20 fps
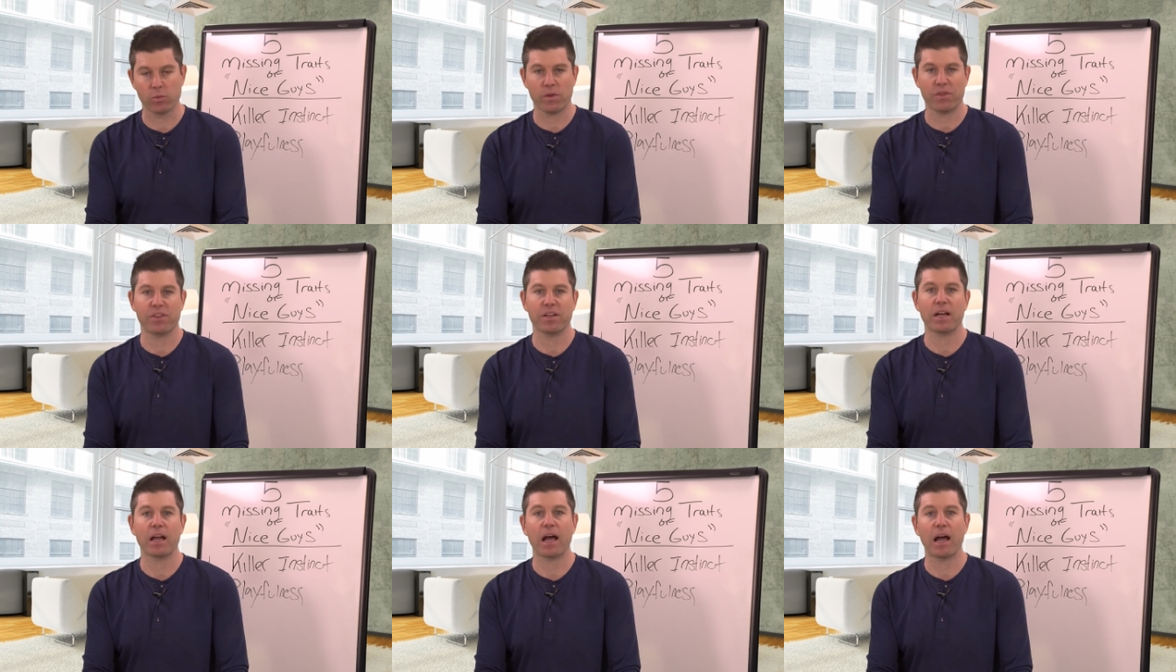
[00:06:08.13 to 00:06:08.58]

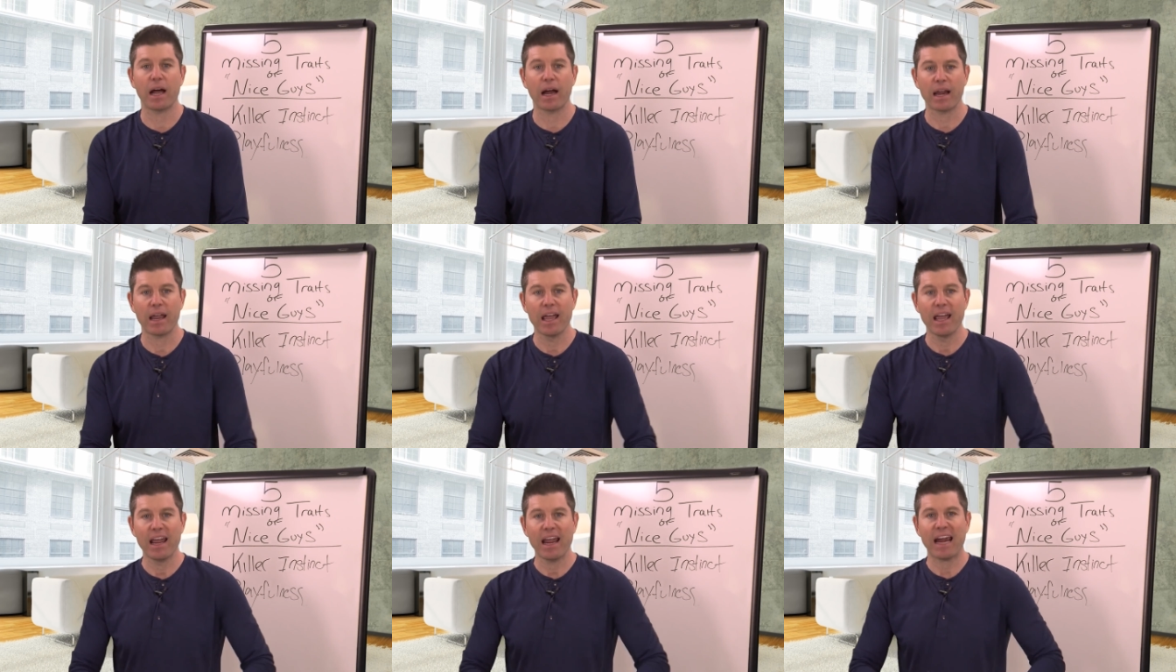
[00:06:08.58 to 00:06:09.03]
with the
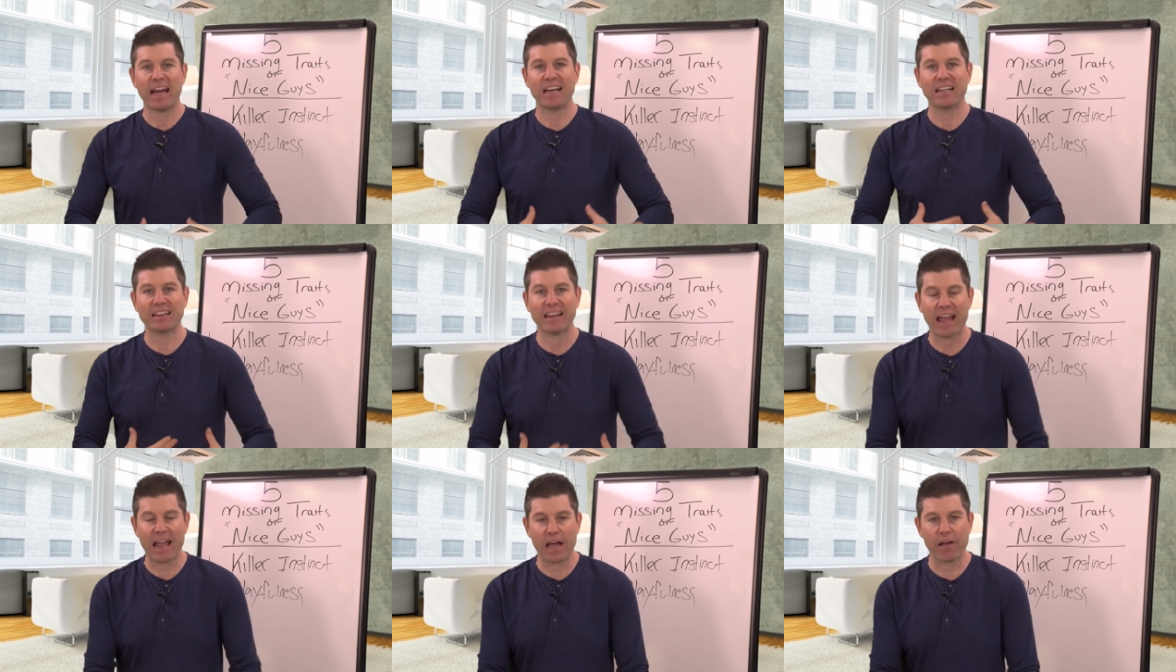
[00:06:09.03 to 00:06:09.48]
guy and
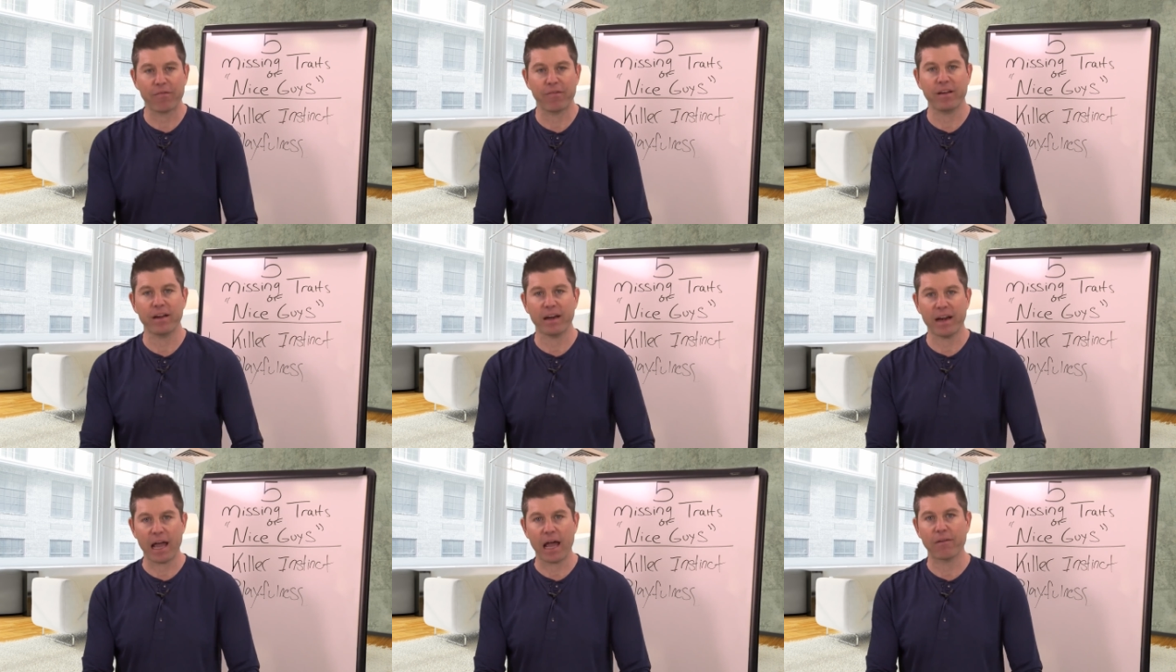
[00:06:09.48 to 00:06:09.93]

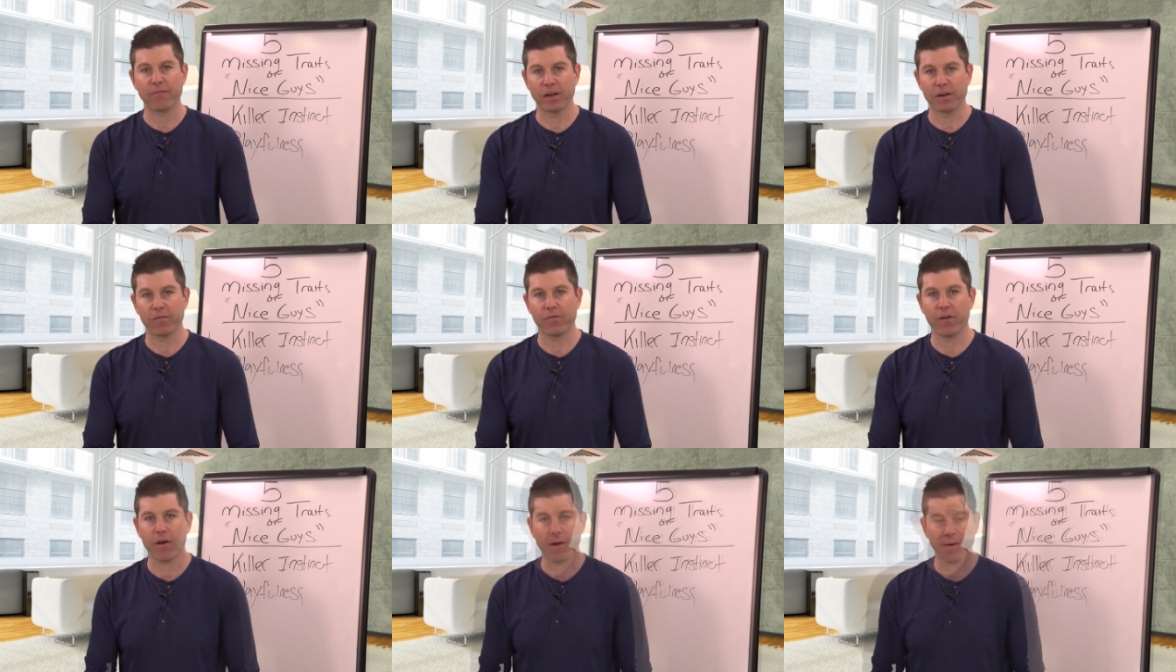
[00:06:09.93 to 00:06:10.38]
laughing and having
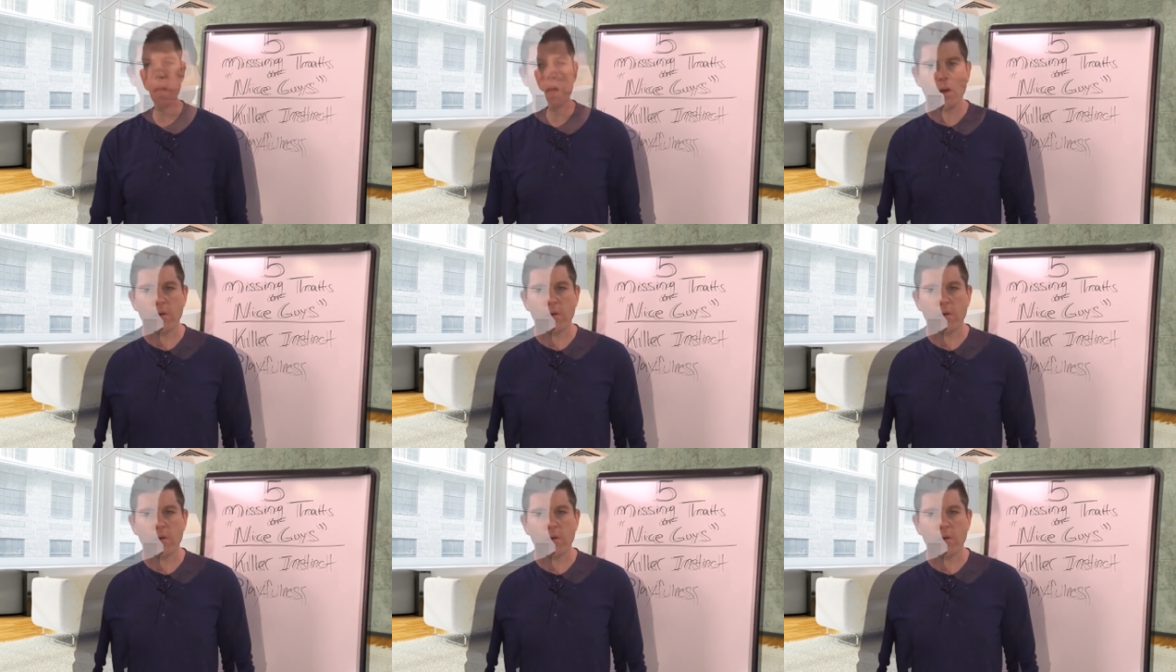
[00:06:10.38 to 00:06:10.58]
fun.